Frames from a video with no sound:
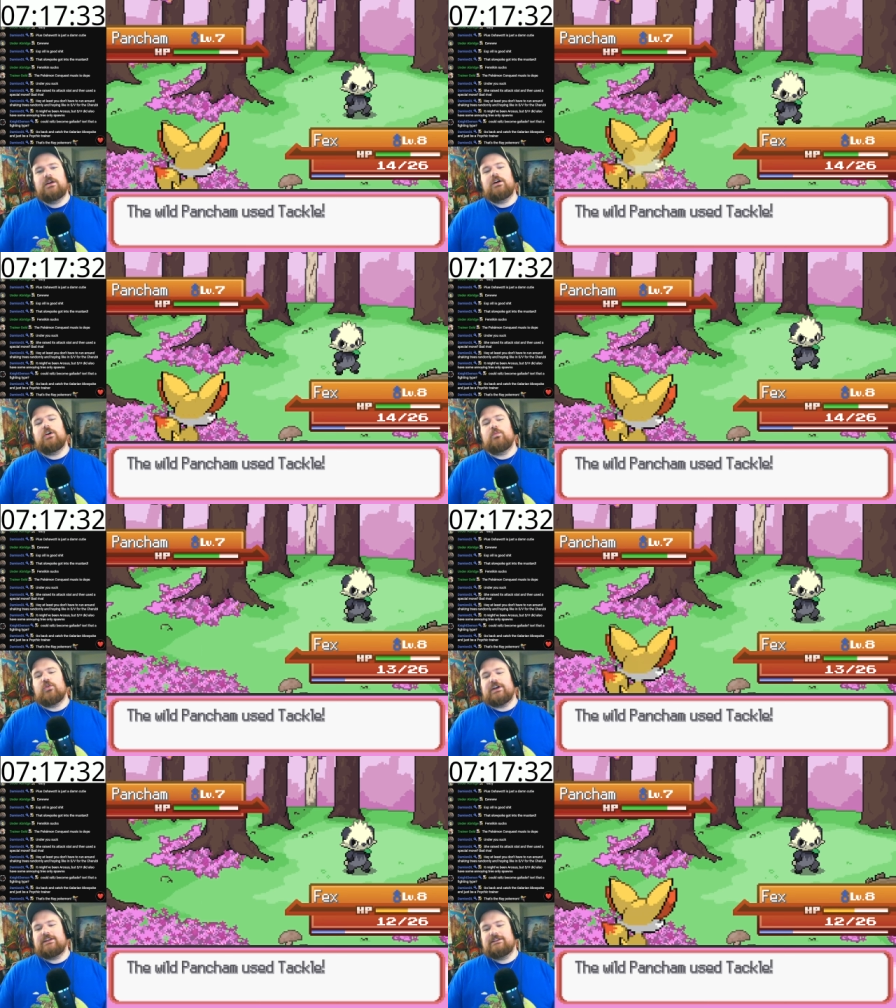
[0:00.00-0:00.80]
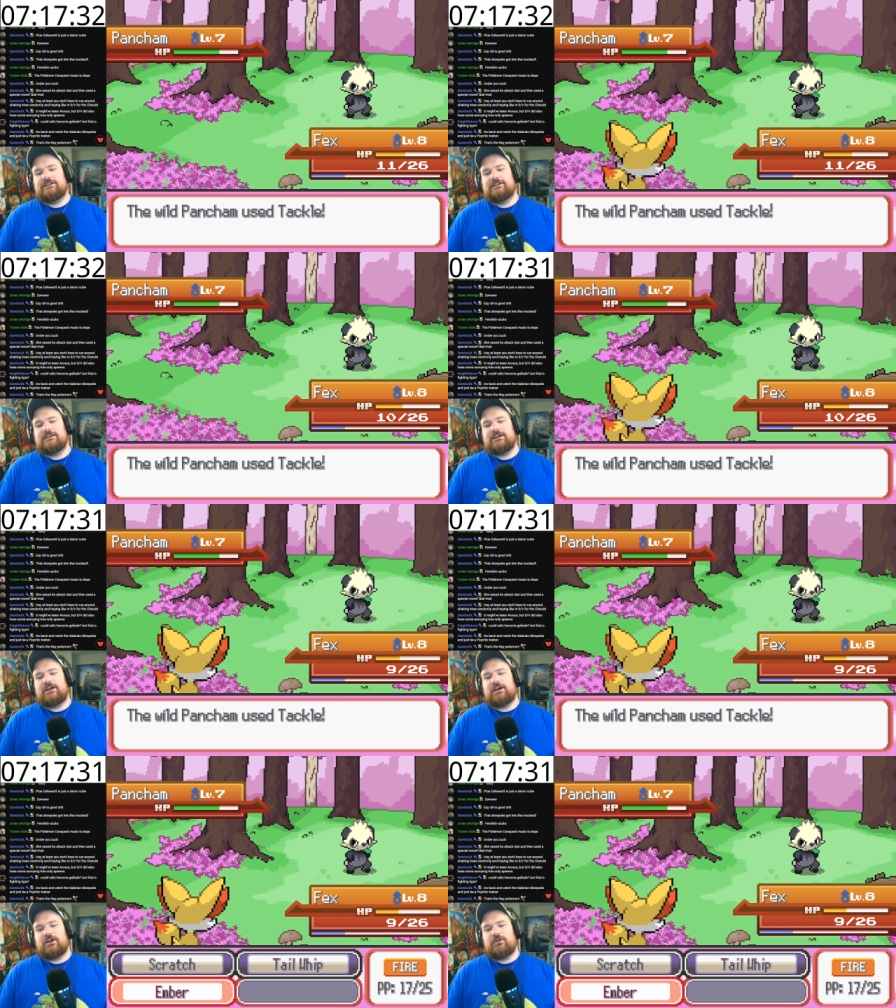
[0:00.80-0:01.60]
Oh, boy.
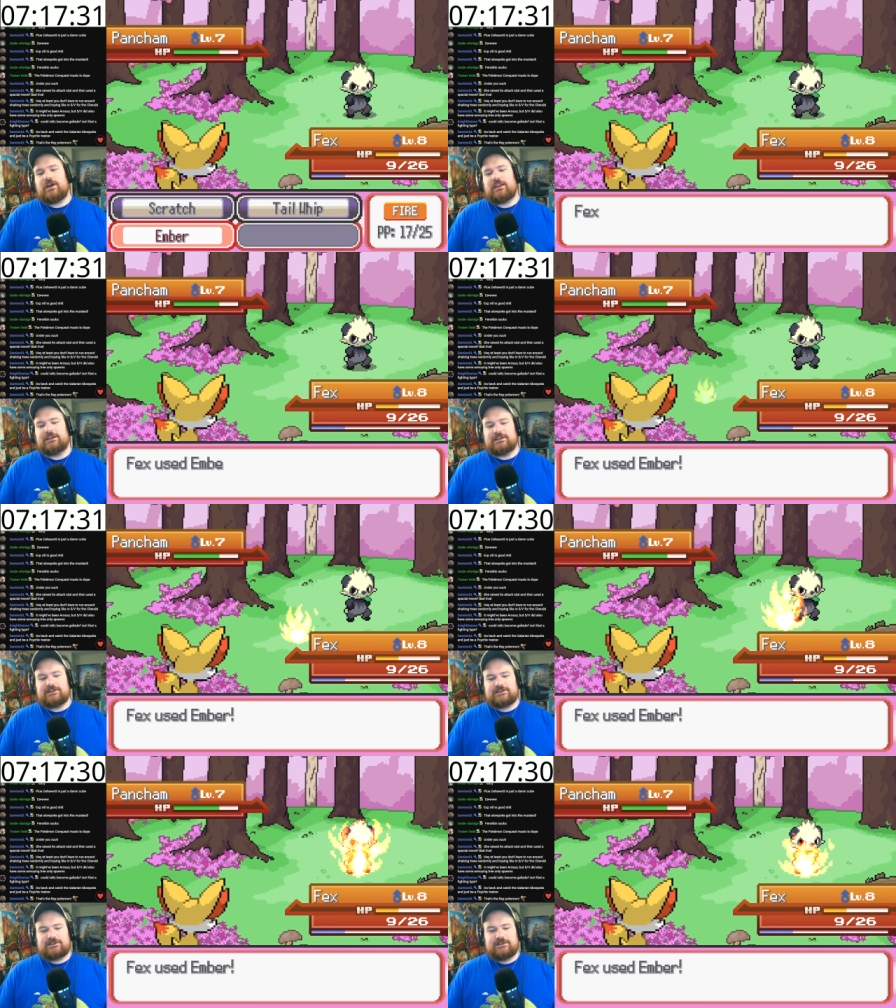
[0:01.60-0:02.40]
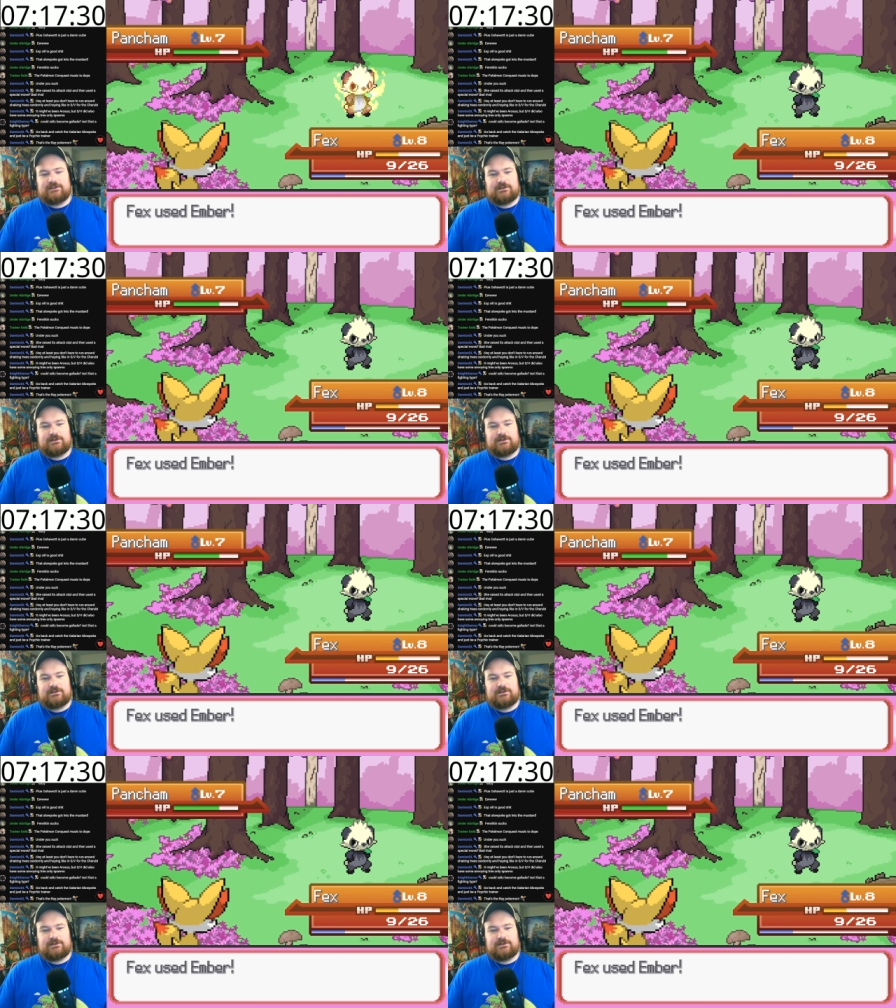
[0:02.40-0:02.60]
Oh, not like this.